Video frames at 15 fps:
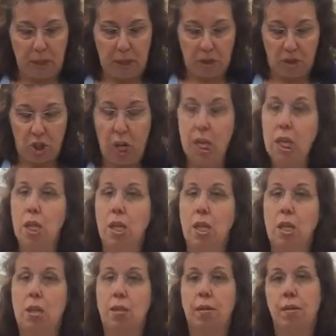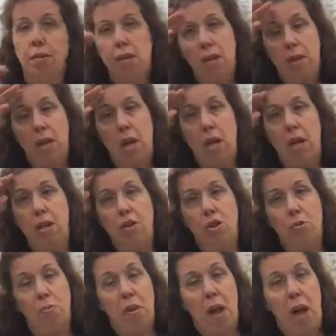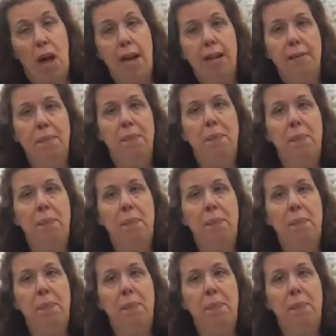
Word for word: uh, Shetland uh, two-ply